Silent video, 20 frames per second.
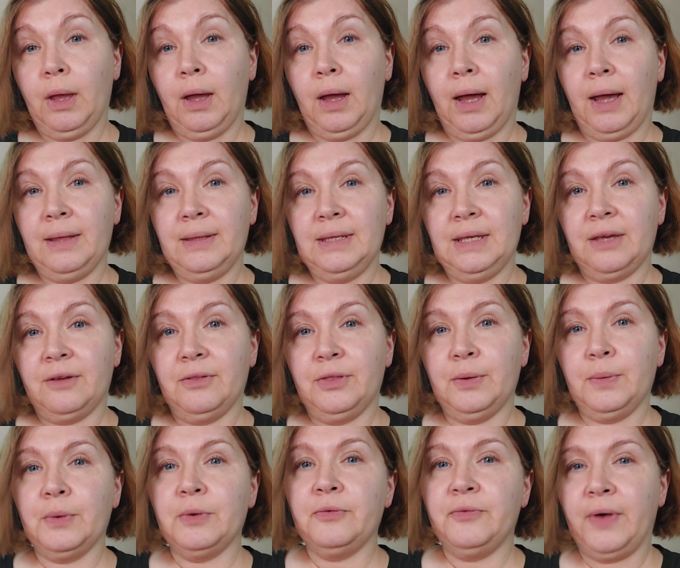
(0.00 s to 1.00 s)
I think there
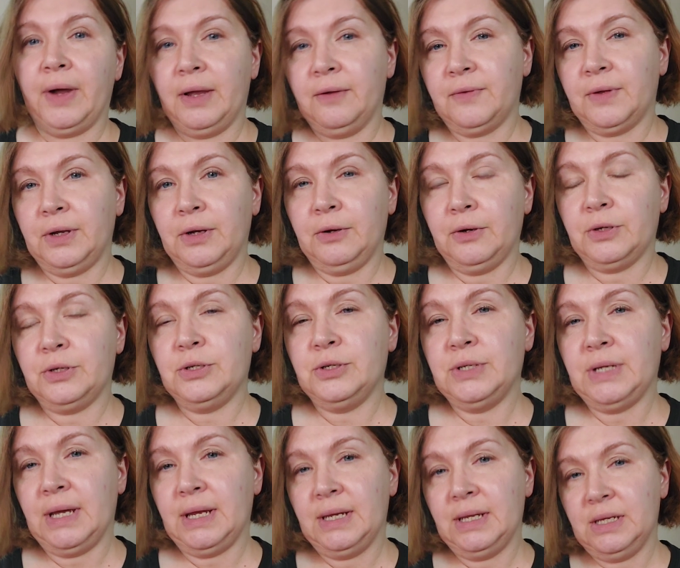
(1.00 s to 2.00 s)
were 5
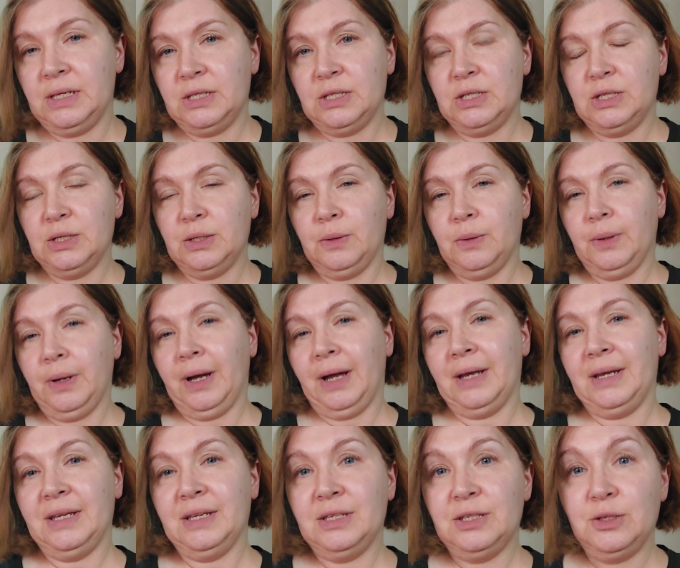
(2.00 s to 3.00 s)
characters I didn't do. I
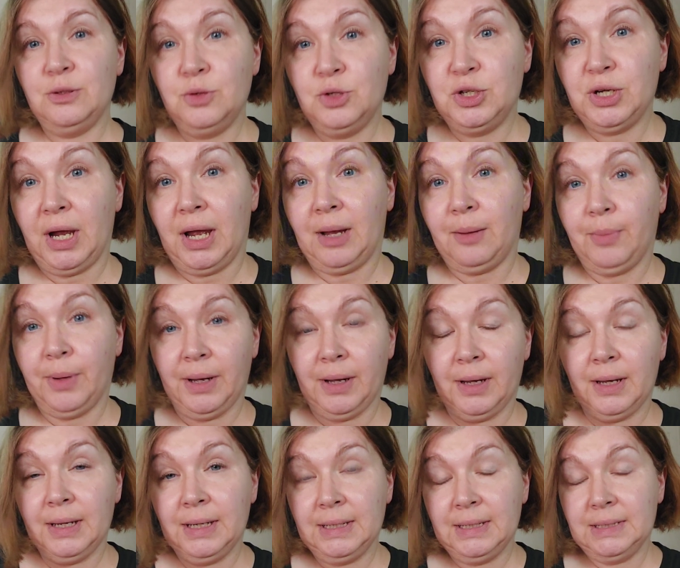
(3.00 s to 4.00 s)
didn't do Jabba,